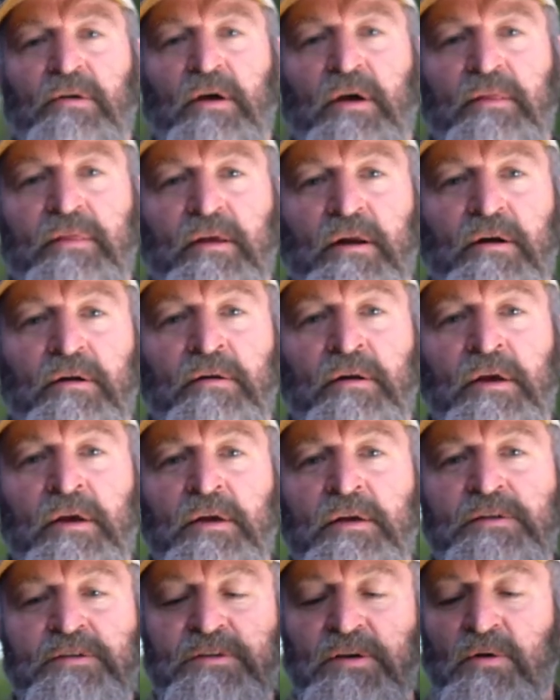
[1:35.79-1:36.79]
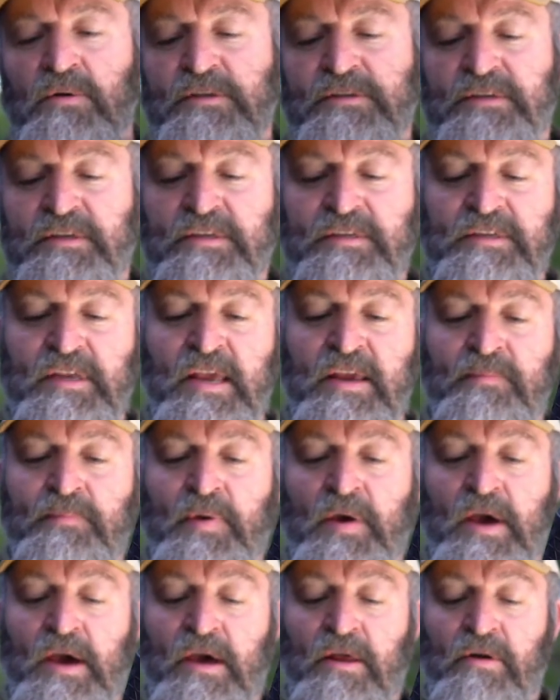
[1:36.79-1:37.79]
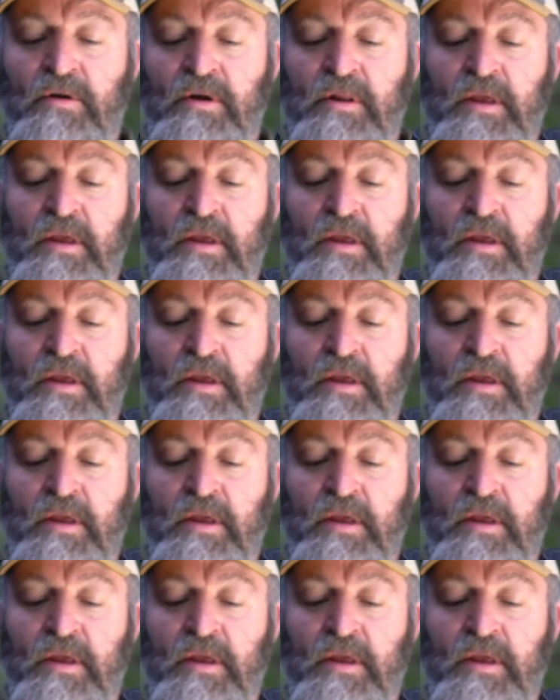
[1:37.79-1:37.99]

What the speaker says: on there. So it's the same pattern